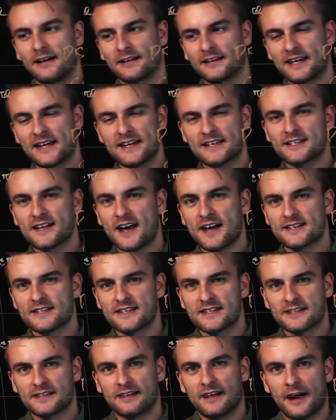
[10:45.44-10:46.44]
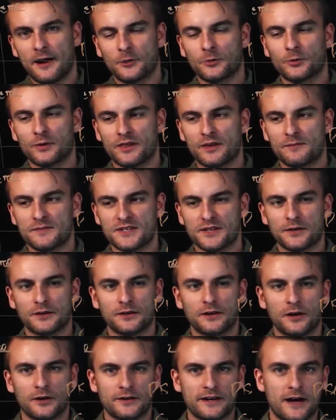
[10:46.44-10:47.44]
Key sizes and algorithms
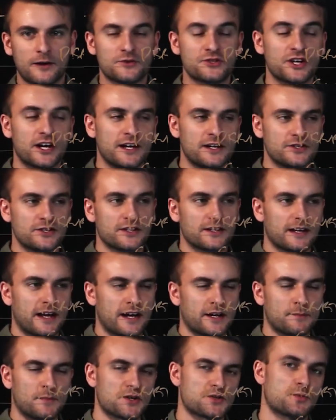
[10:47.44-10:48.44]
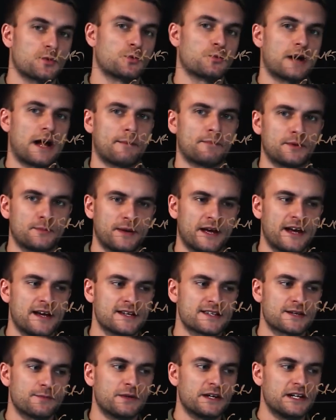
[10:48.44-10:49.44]
are now changing at a much more rapid
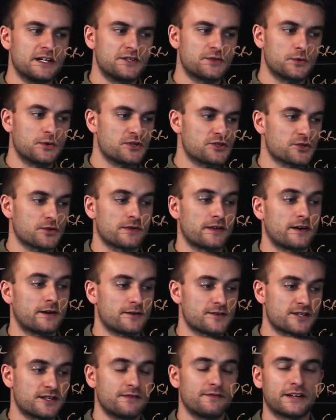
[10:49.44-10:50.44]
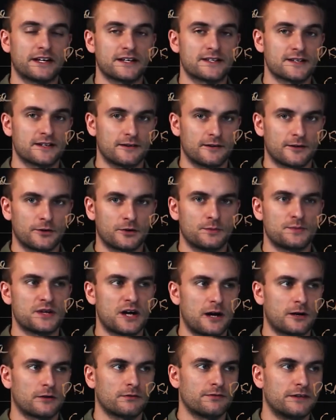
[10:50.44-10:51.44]
pace, and we need to ensure that our certificates and our
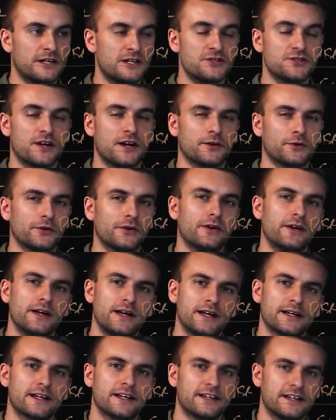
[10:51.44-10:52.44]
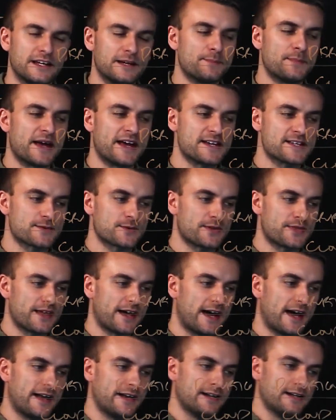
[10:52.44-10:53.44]
cryptography in general can keep pace with
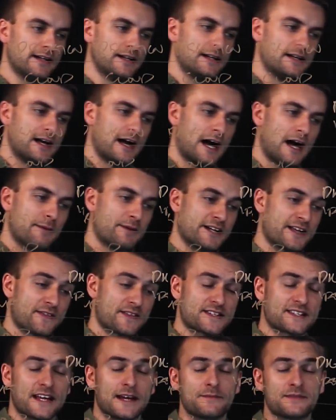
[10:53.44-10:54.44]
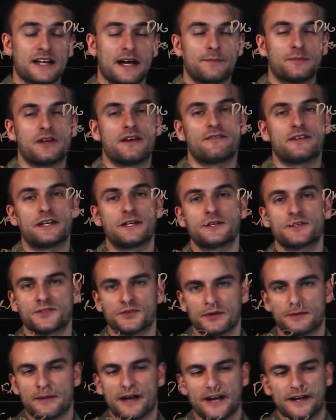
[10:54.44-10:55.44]
that. And at the same time, you have
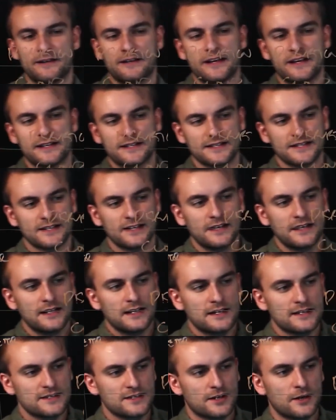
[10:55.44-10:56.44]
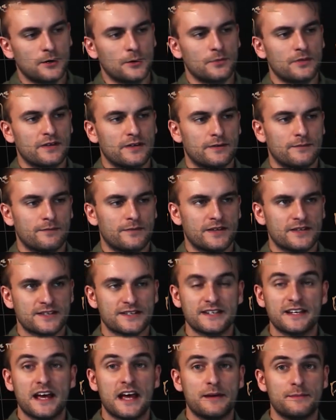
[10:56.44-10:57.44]
industry mandates. So the
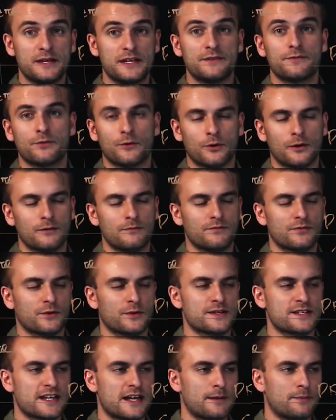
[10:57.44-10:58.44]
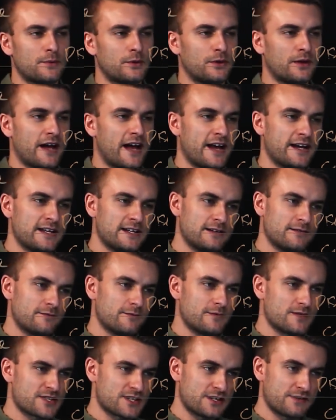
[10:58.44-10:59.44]
CAB form, for example, any
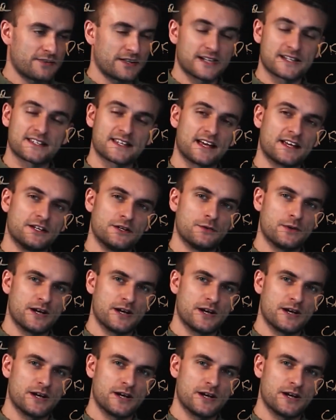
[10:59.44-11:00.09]
certificates that